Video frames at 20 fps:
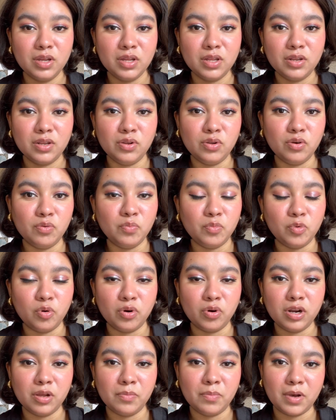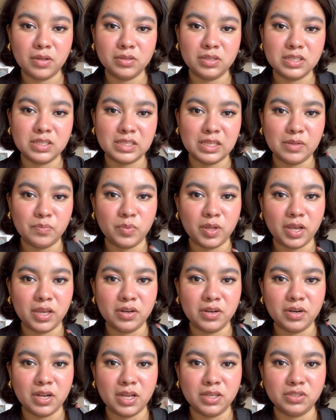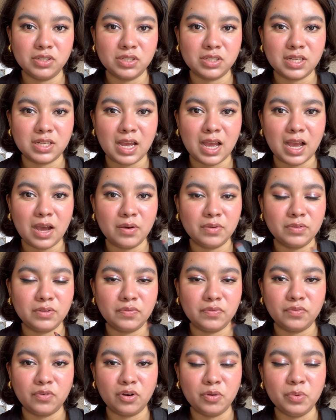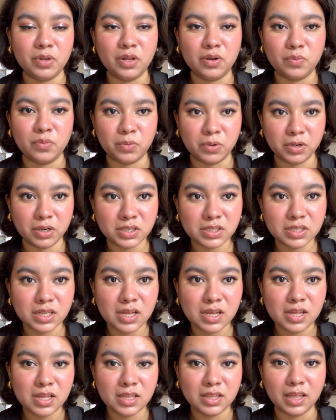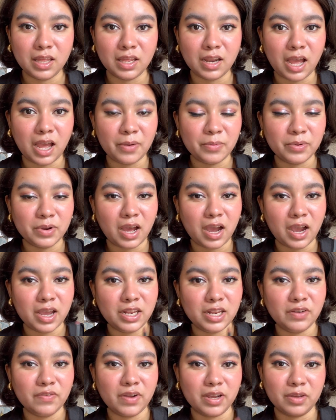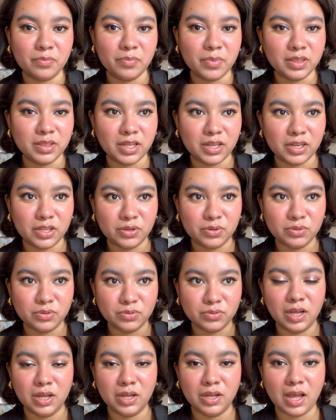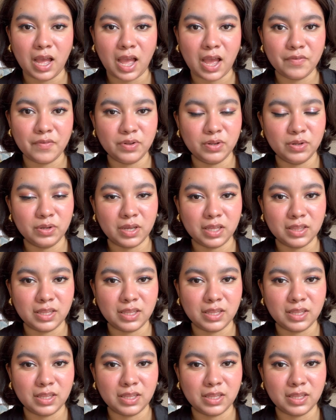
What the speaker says: know more about this lip liner and just how the formula works, then I would highly recommend that you have a look at